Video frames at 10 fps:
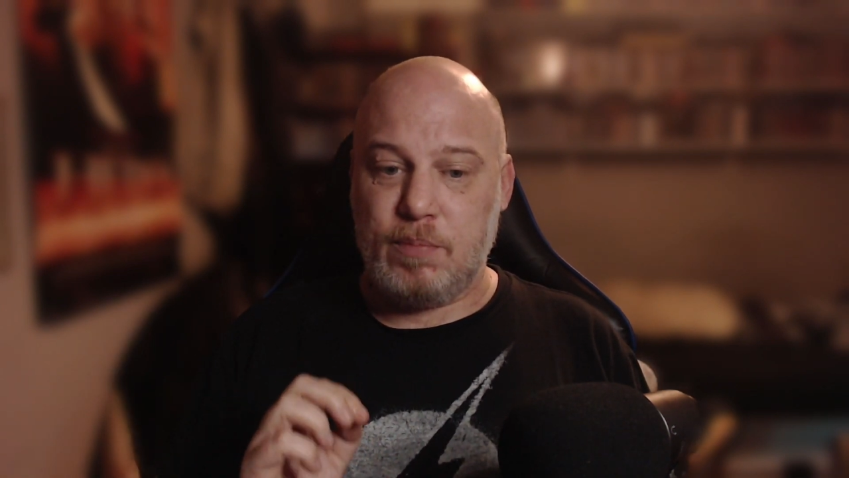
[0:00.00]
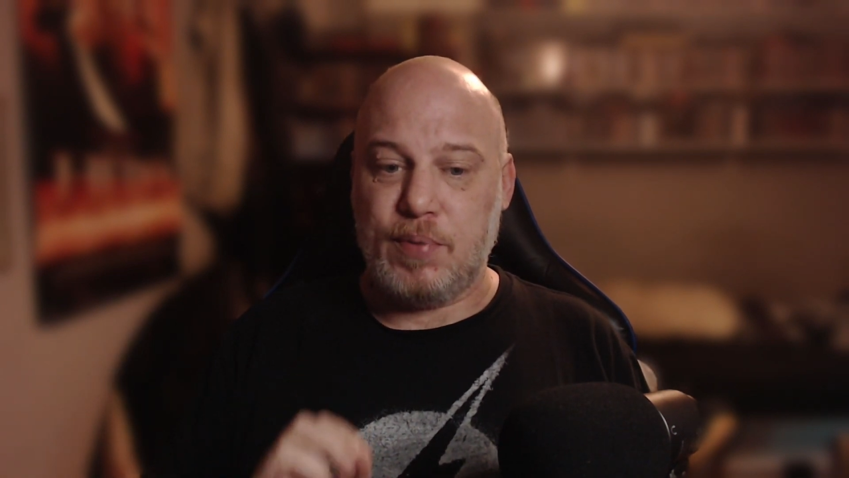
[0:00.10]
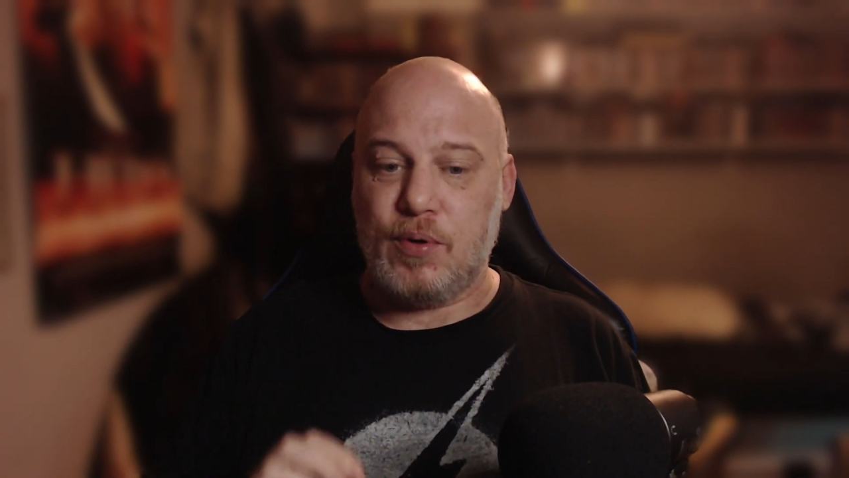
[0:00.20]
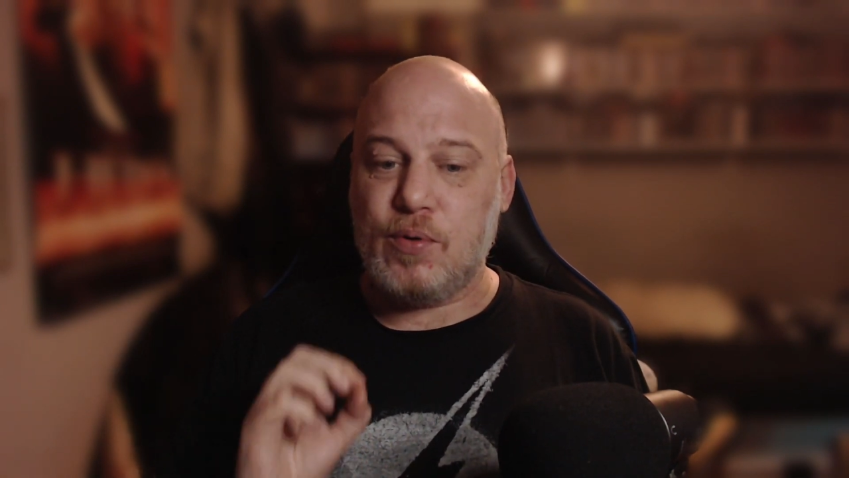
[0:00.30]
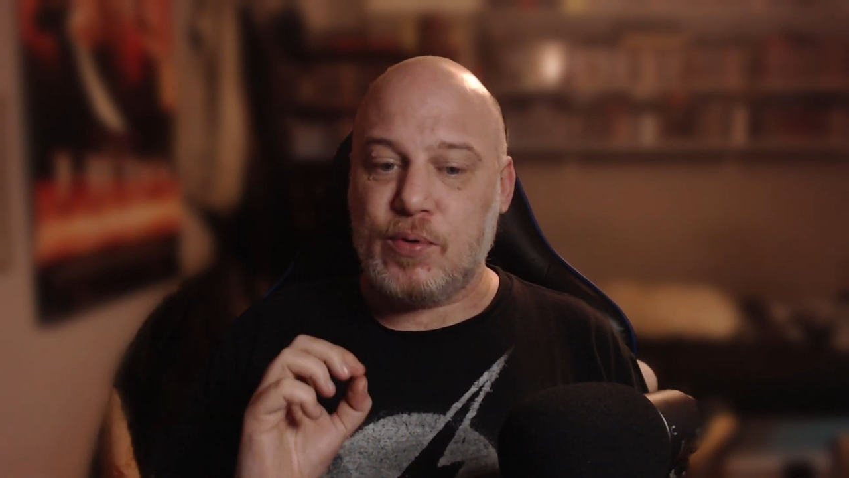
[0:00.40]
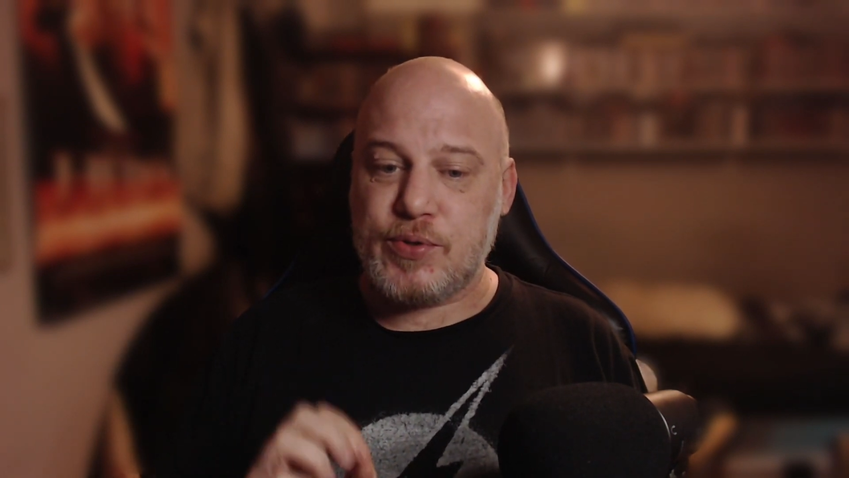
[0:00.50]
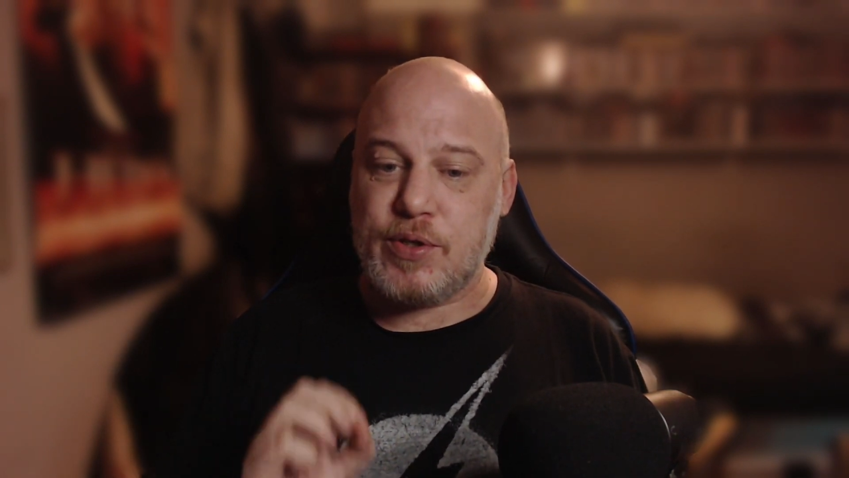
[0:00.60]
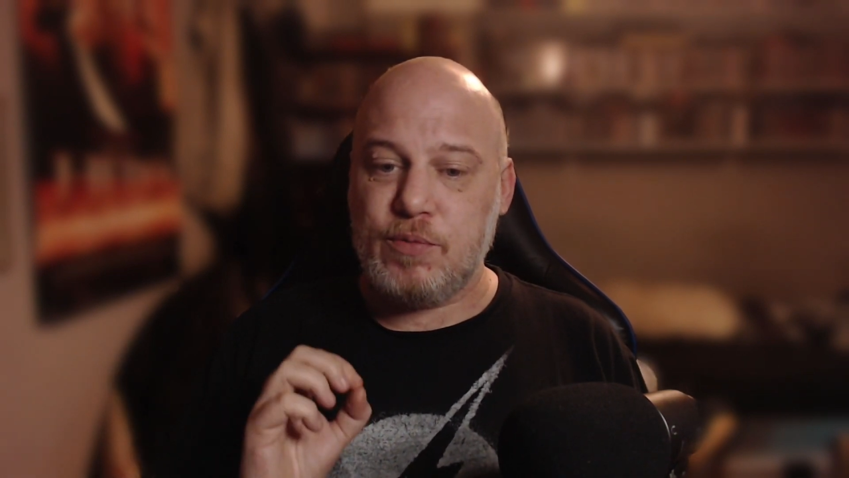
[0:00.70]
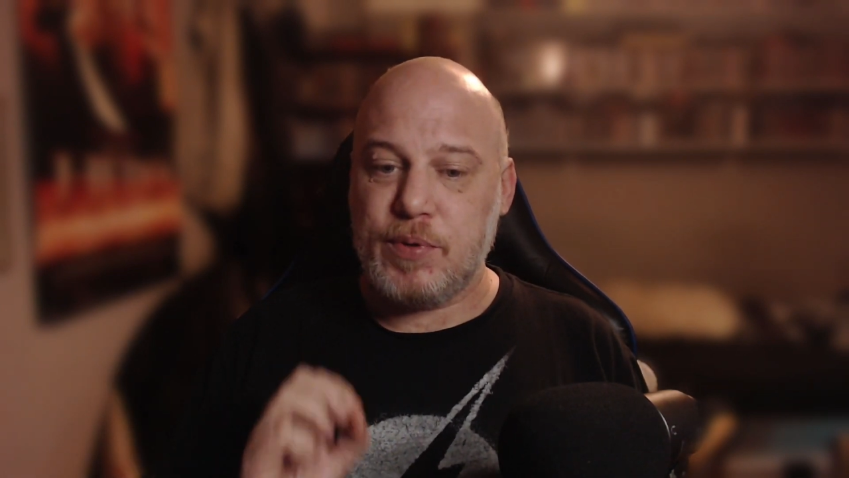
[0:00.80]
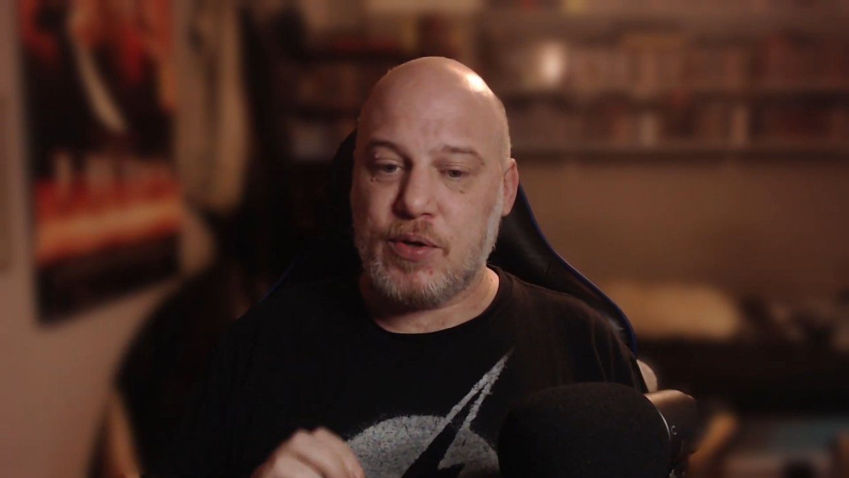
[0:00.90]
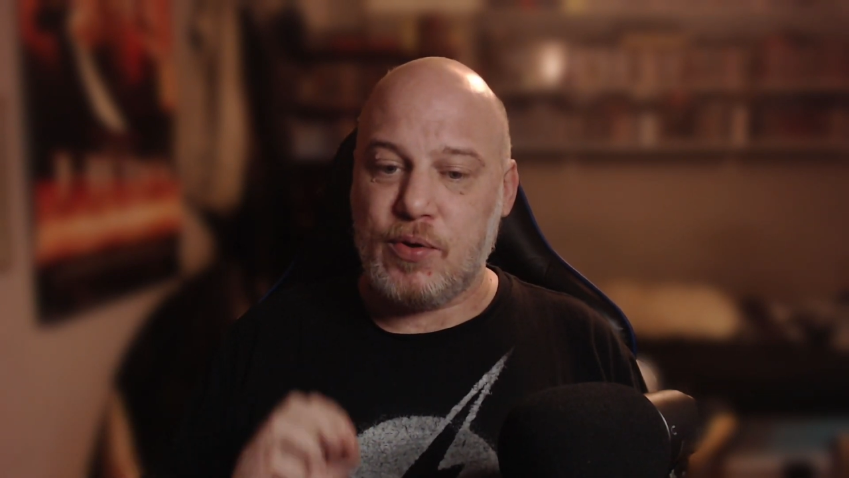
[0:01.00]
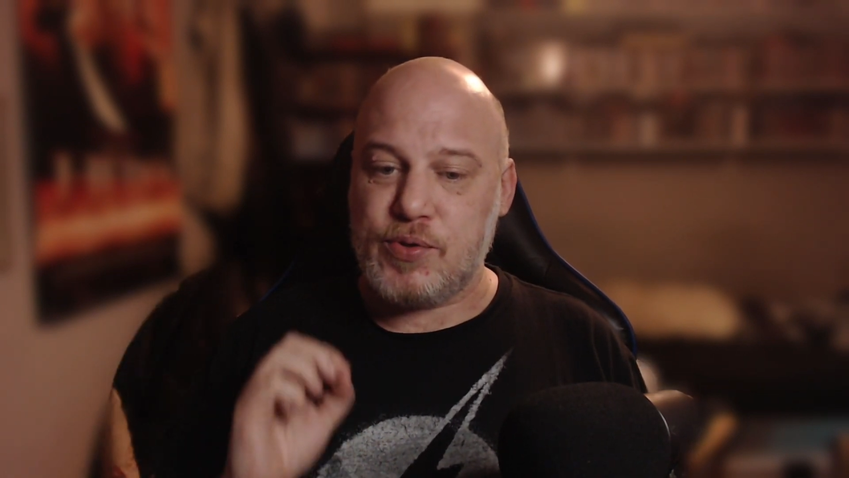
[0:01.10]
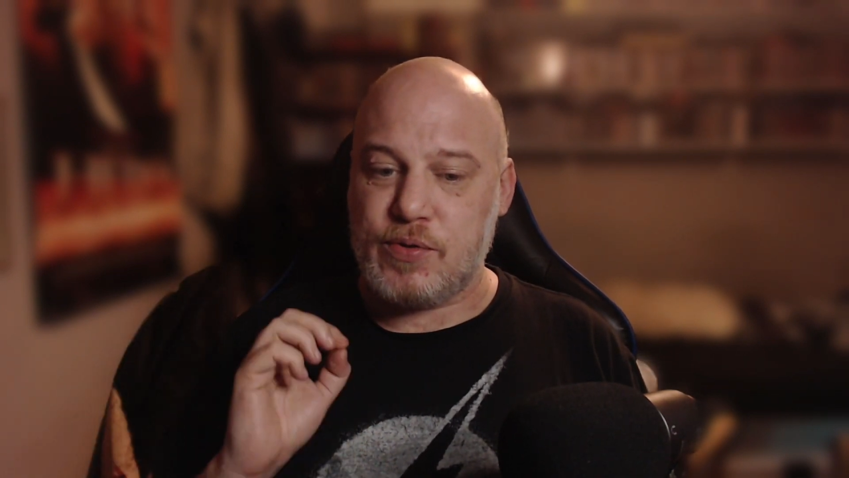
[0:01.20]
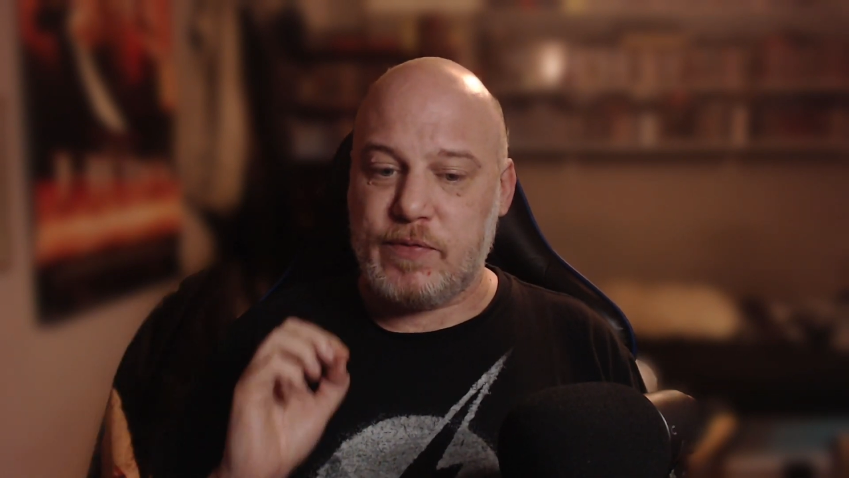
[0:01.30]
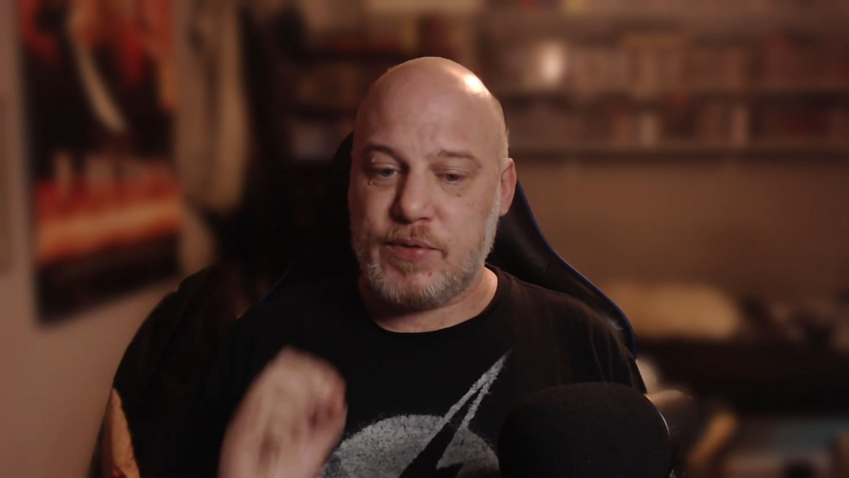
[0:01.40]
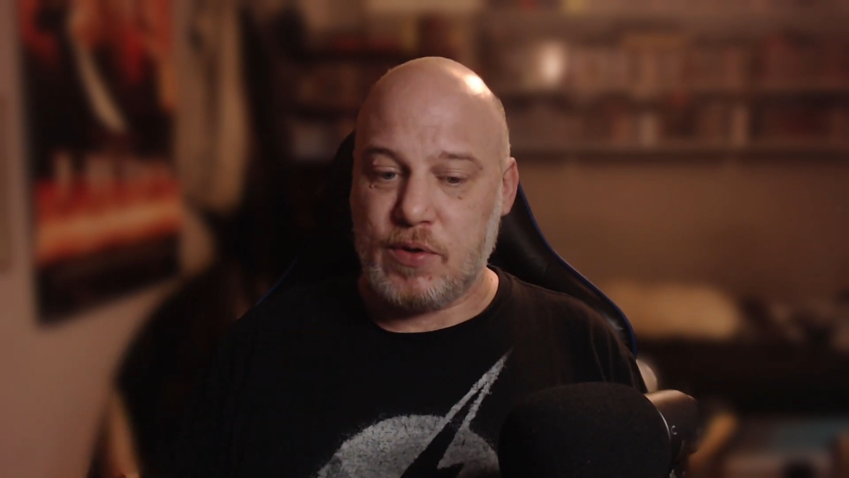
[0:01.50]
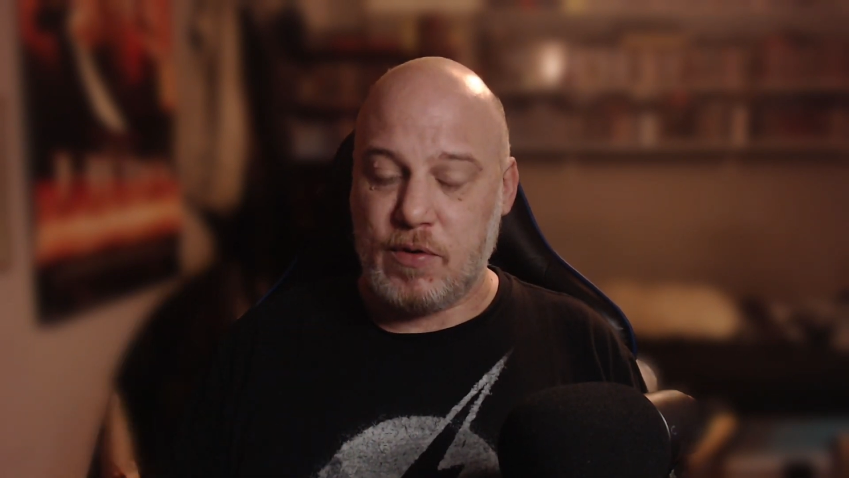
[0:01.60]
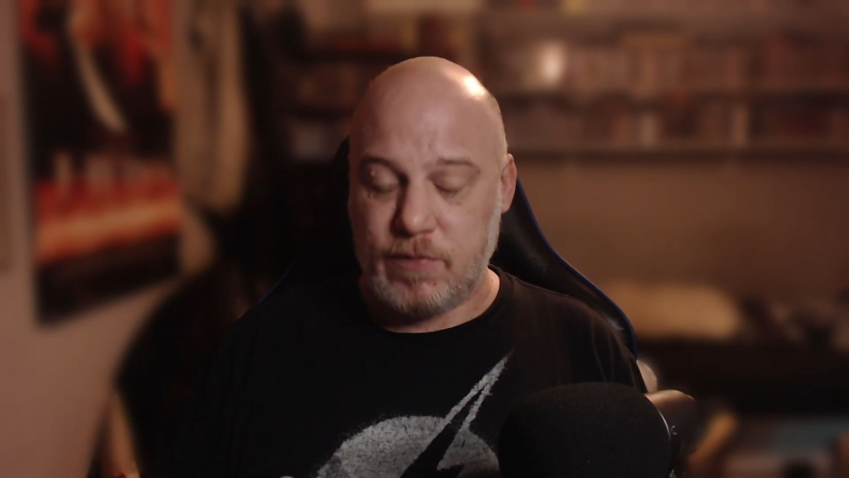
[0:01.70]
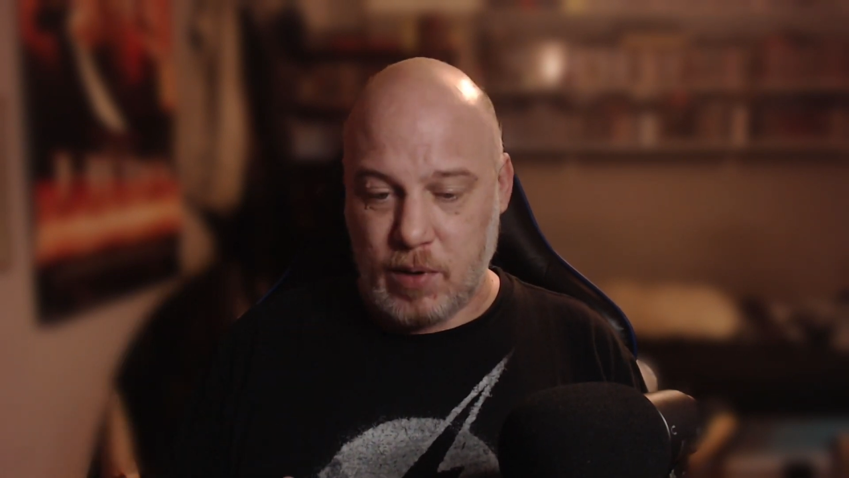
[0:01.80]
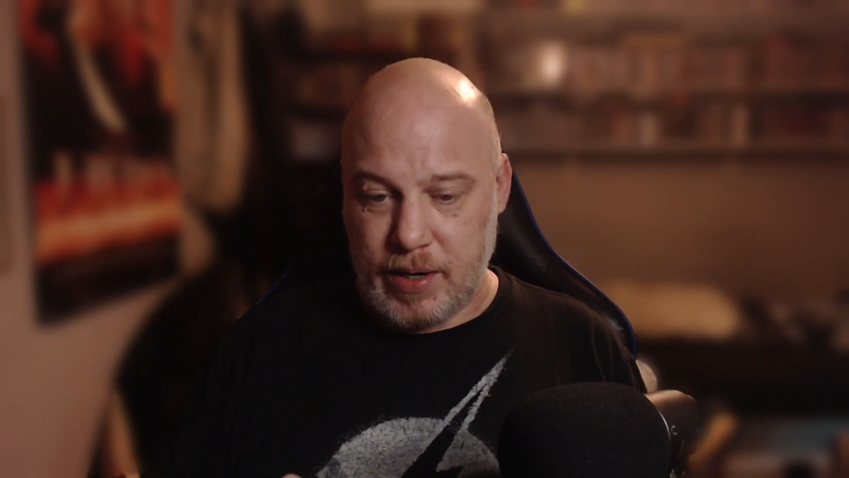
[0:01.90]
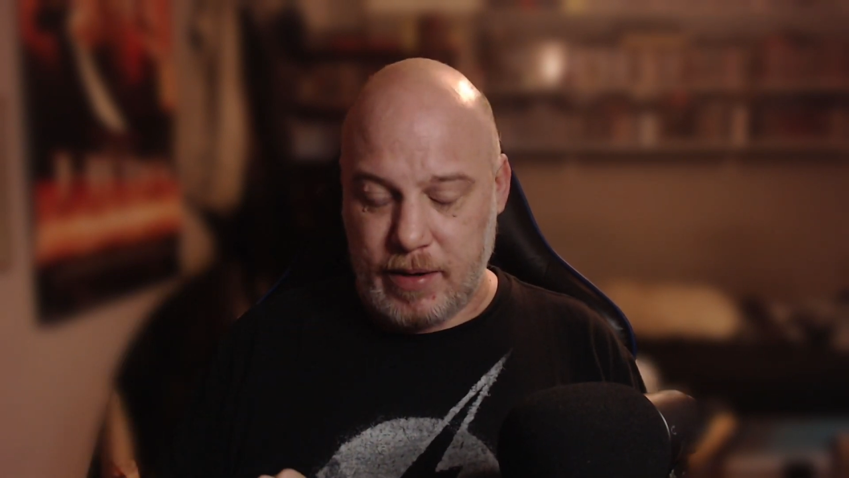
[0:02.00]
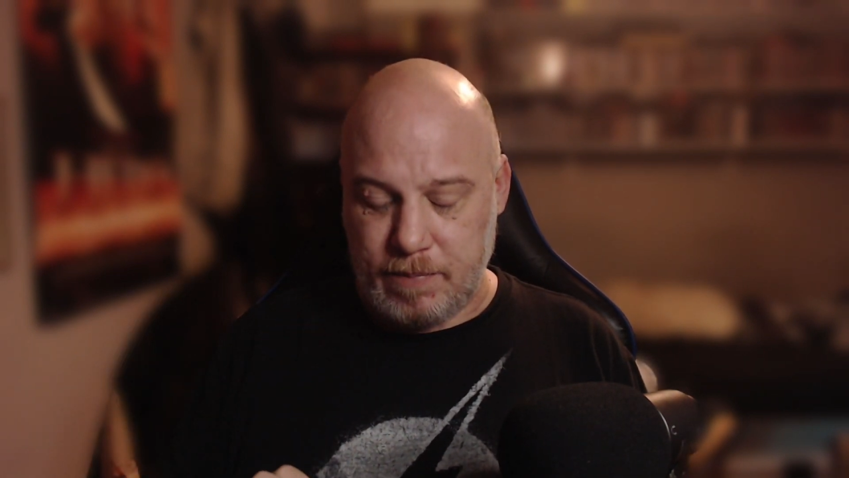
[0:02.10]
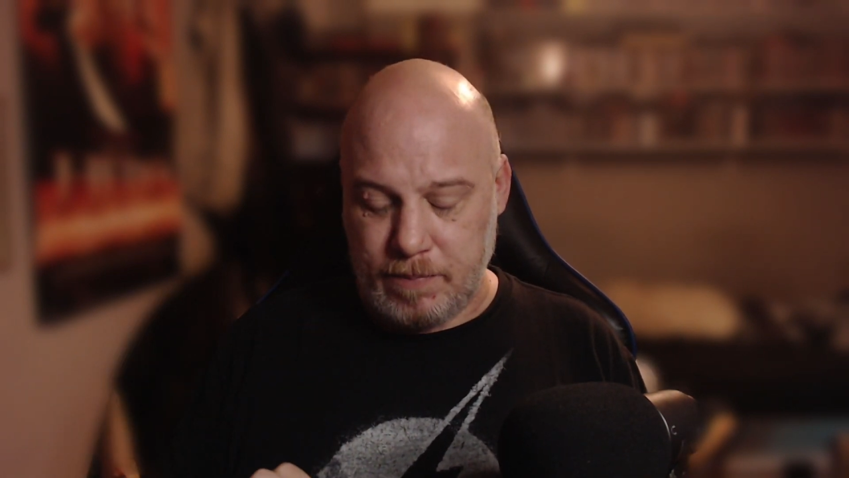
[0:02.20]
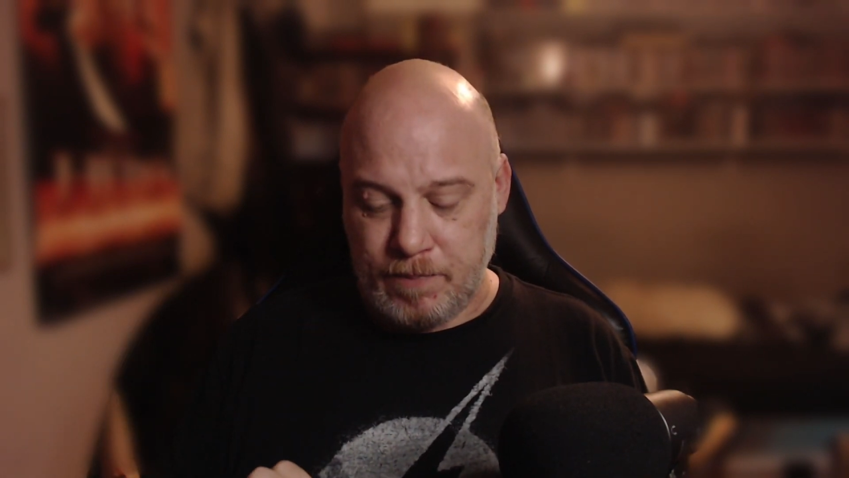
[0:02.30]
but also because of software.